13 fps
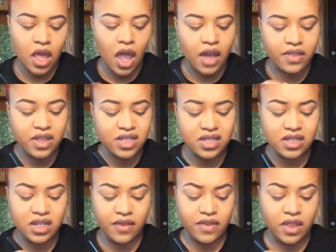And this
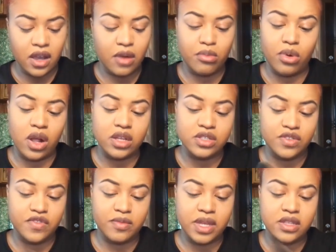isn't even like a bronzer
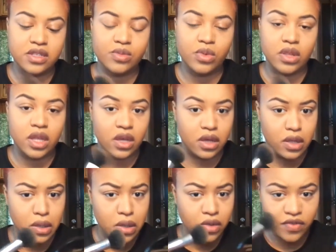for me. This is more like
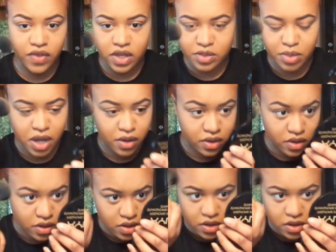a face powder.